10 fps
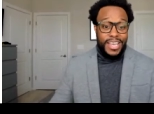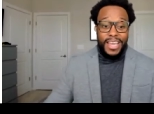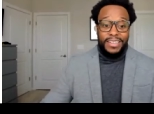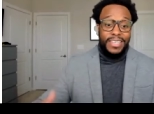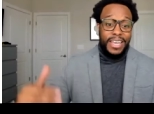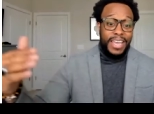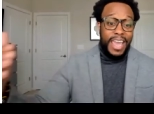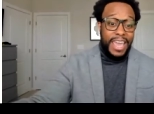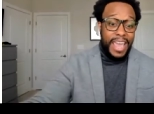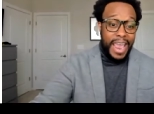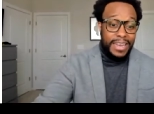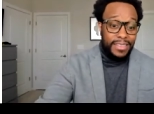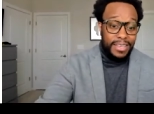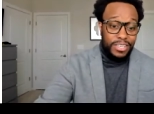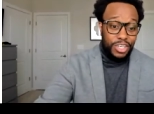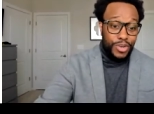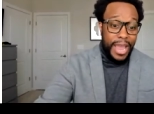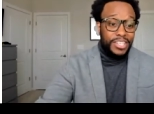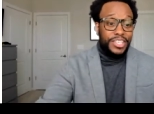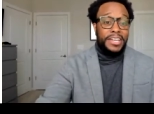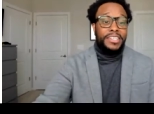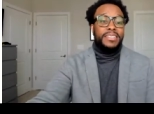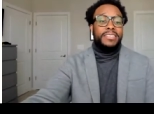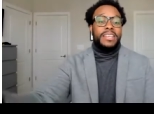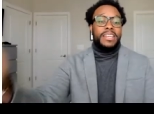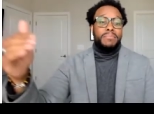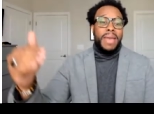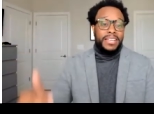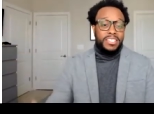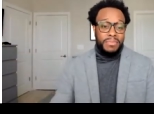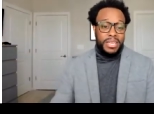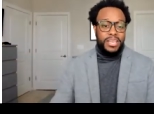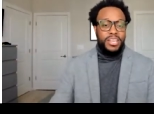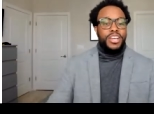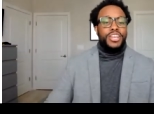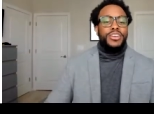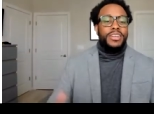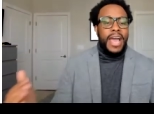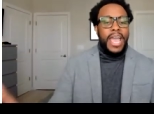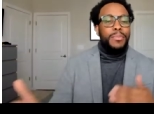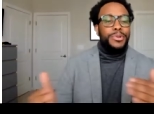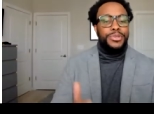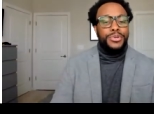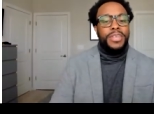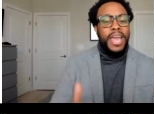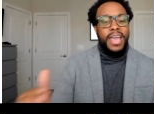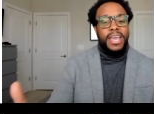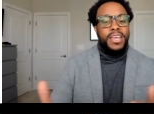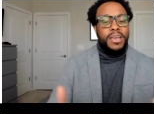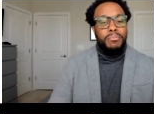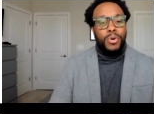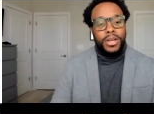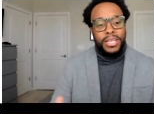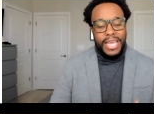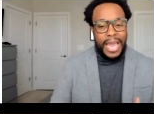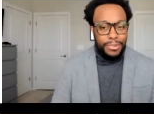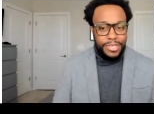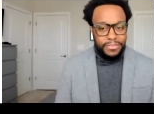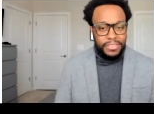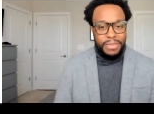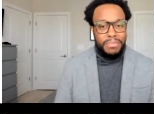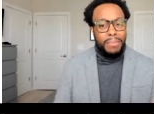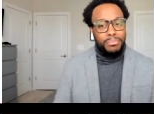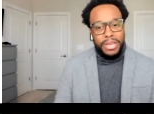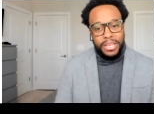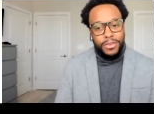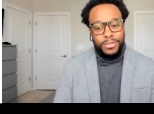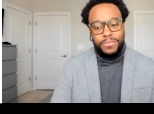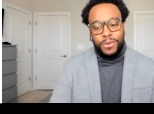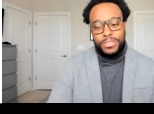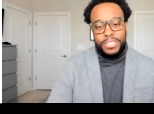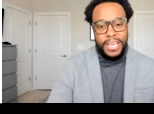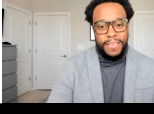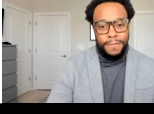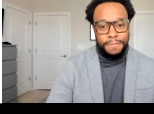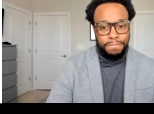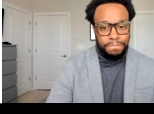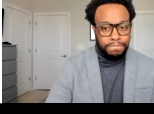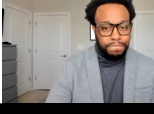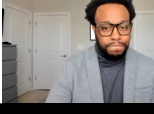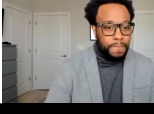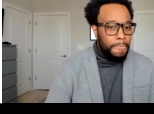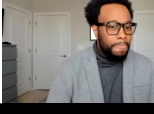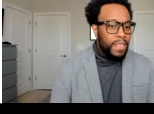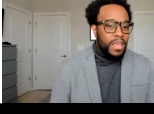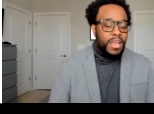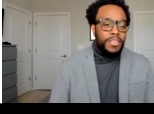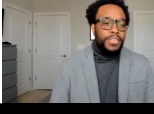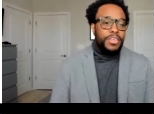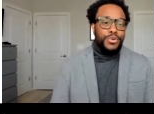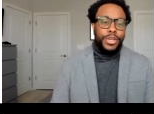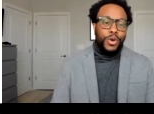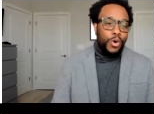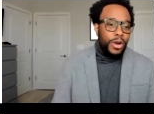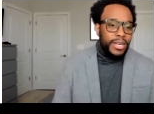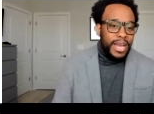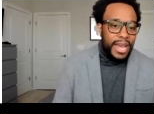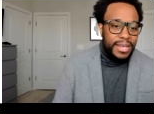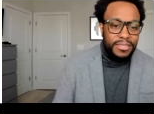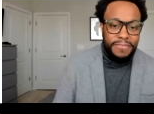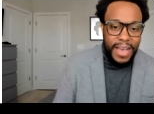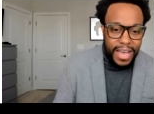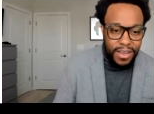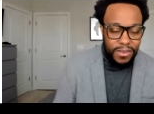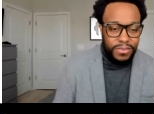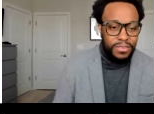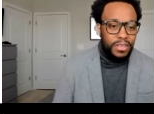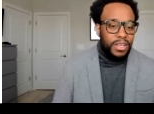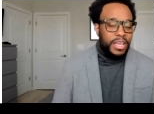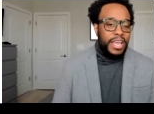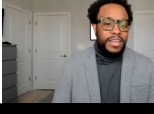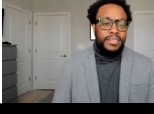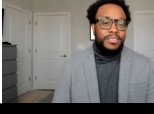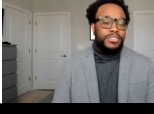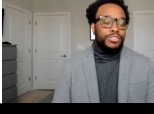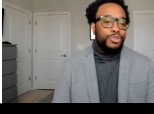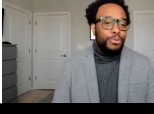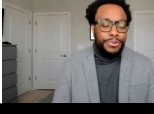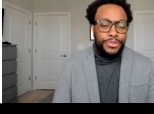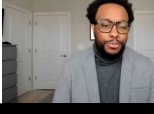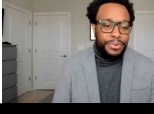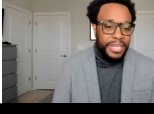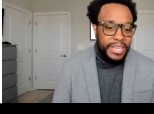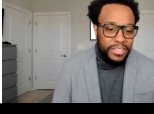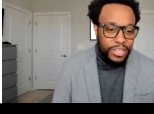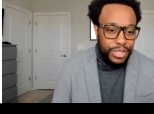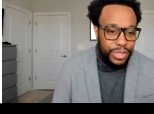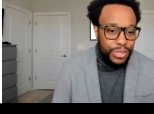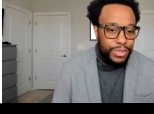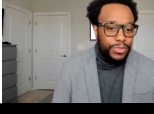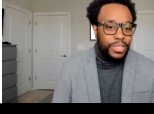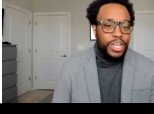and saying, hey, edit this in track changes and send it back to me. You're not able to do that more collaboratively by bringing those folks together. You can organize files. It is super, super easy to use.